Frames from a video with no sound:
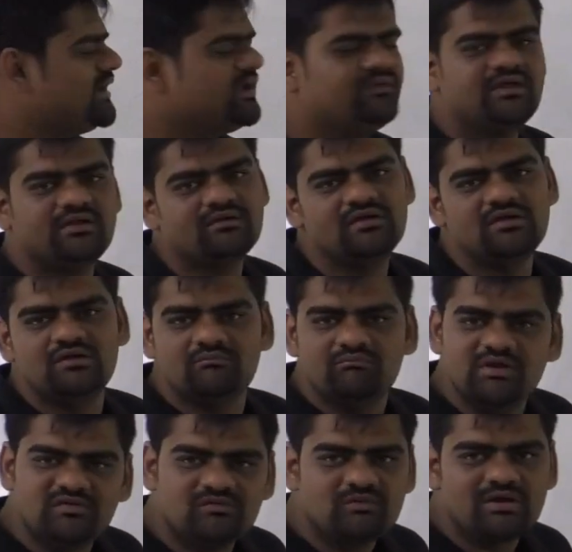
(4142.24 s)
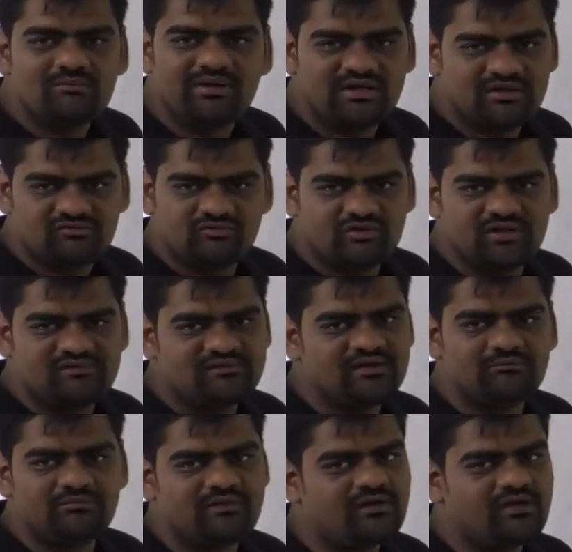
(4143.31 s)
either b square minus 4ac, that
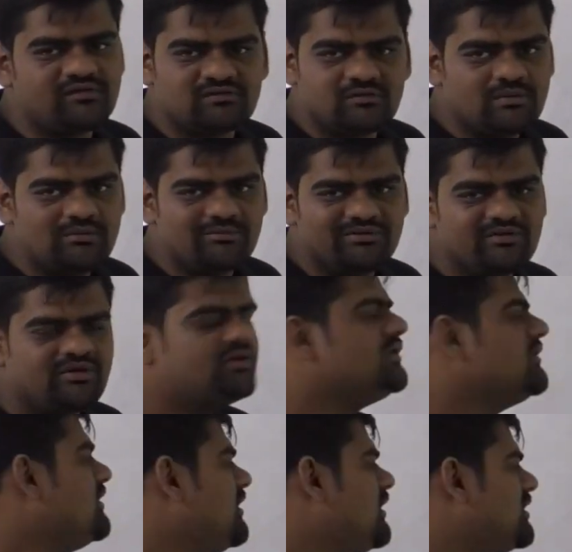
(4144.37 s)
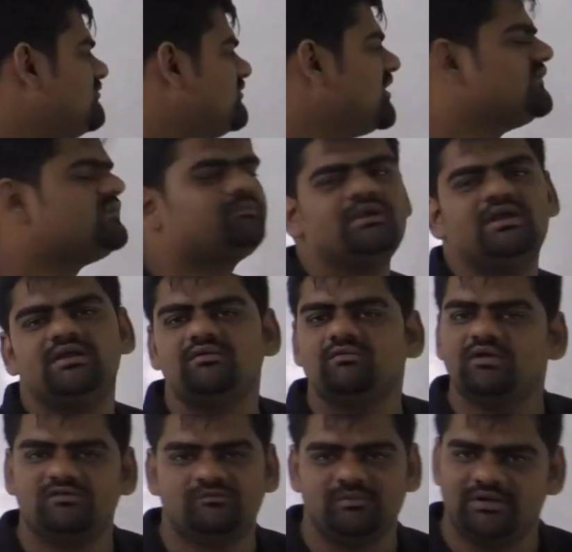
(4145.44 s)
is the discriminant method, or if you can split, you
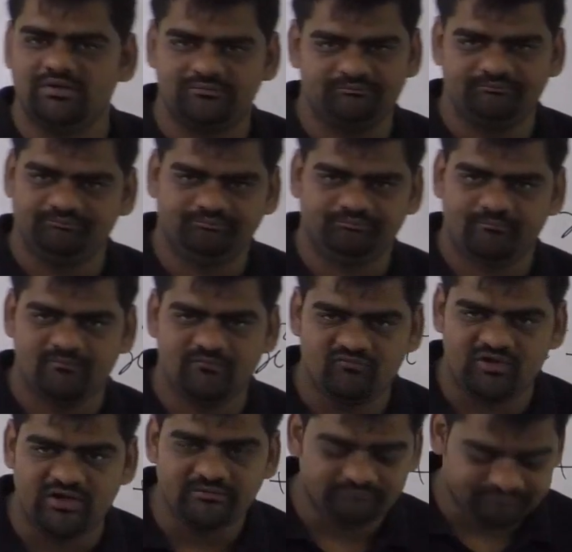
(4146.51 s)
can split. Fine?